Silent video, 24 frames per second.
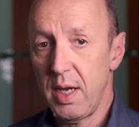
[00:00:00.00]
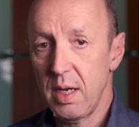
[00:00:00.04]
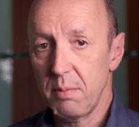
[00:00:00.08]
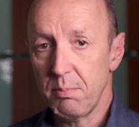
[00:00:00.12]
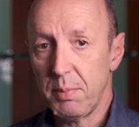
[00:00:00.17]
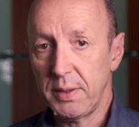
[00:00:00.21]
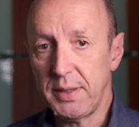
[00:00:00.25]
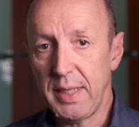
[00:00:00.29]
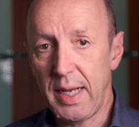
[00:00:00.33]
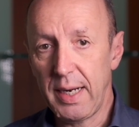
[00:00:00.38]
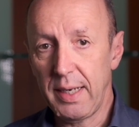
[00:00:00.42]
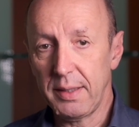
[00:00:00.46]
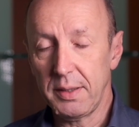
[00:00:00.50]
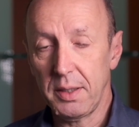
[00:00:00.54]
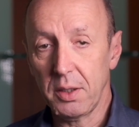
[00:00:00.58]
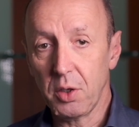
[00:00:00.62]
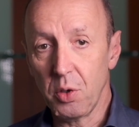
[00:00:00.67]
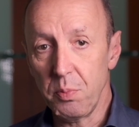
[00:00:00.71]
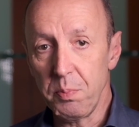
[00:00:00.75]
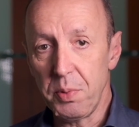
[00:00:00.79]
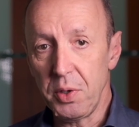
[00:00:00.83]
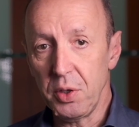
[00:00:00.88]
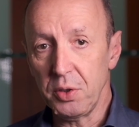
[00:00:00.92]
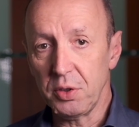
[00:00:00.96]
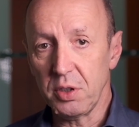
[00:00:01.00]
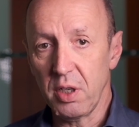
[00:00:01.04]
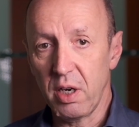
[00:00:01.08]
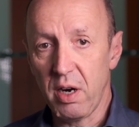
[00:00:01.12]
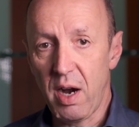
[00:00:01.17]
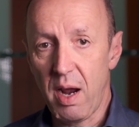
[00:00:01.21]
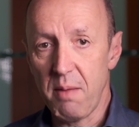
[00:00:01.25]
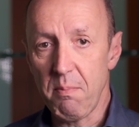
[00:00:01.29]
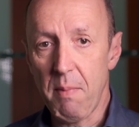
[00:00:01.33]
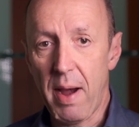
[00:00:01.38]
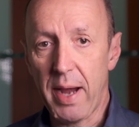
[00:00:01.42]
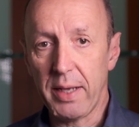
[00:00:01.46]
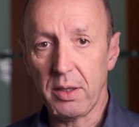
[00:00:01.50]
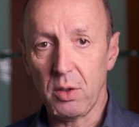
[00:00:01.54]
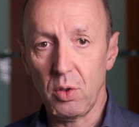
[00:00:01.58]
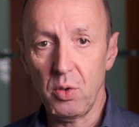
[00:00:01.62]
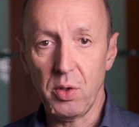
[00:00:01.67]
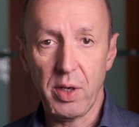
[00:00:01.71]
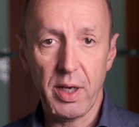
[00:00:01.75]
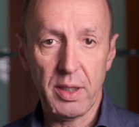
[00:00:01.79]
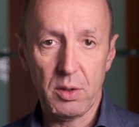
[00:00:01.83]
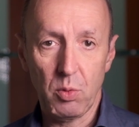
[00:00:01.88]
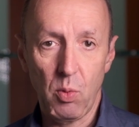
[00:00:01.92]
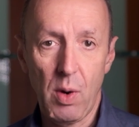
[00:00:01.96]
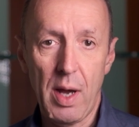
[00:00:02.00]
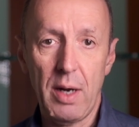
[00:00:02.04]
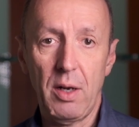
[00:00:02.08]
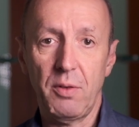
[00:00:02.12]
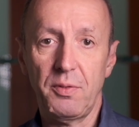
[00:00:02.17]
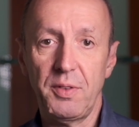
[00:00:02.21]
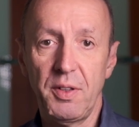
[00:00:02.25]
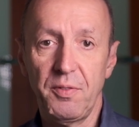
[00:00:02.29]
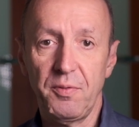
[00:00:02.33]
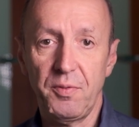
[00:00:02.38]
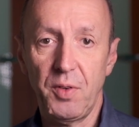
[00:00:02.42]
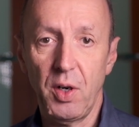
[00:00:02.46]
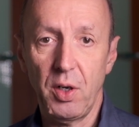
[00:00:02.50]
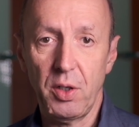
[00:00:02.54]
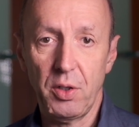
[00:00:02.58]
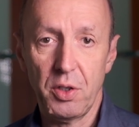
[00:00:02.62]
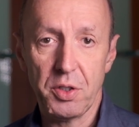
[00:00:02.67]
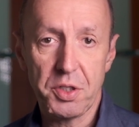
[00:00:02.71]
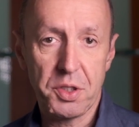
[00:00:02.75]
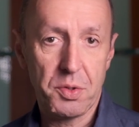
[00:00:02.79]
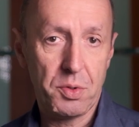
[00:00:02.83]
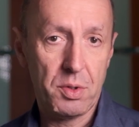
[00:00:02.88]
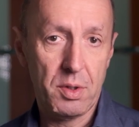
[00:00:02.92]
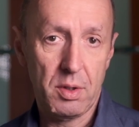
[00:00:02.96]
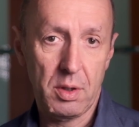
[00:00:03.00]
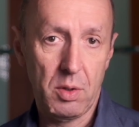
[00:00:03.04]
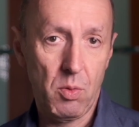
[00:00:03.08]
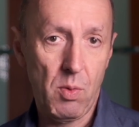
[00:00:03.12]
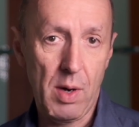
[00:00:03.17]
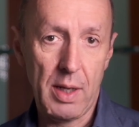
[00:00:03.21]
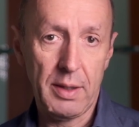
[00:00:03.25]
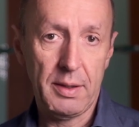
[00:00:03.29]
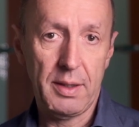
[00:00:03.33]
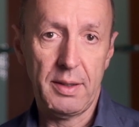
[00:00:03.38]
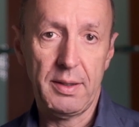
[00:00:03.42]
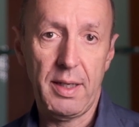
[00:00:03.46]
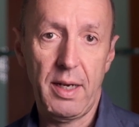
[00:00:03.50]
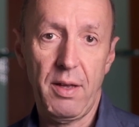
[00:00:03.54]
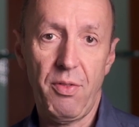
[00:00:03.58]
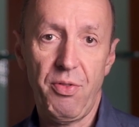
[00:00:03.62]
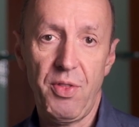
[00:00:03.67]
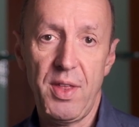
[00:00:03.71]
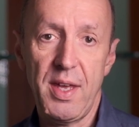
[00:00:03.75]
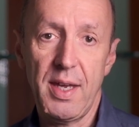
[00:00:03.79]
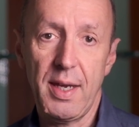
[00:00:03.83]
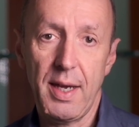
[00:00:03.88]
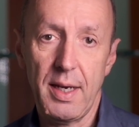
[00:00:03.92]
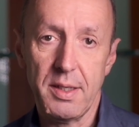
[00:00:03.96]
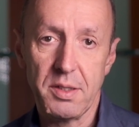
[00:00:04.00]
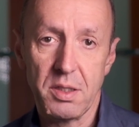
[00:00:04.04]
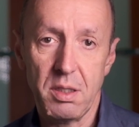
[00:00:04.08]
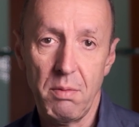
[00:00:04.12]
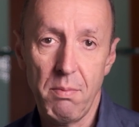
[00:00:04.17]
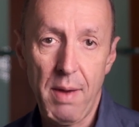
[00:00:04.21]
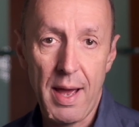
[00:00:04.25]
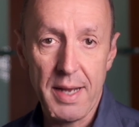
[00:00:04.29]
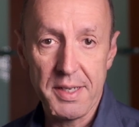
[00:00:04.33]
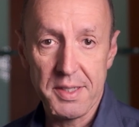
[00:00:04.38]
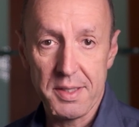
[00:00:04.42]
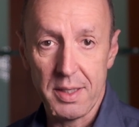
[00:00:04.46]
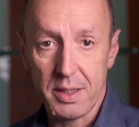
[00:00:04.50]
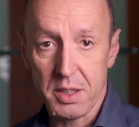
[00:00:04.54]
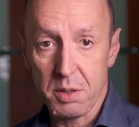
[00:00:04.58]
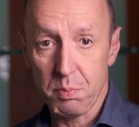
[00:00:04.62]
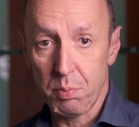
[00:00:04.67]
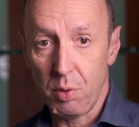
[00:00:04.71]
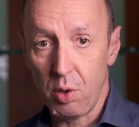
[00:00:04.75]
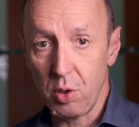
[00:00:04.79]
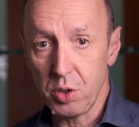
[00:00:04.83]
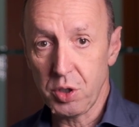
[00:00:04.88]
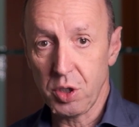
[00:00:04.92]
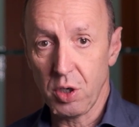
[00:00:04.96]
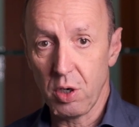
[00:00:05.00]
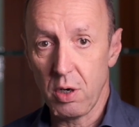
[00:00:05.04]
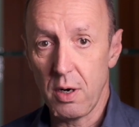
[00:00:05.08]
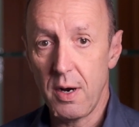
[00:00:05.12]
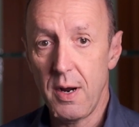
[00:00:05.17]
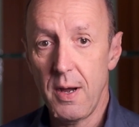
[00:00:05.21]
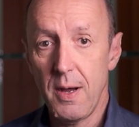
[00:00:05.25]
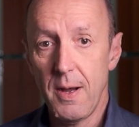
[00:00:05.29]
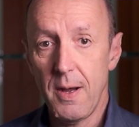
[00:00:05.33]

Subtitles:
But then at the computer, I might look at one of the photos, the one that I think has the best exposure,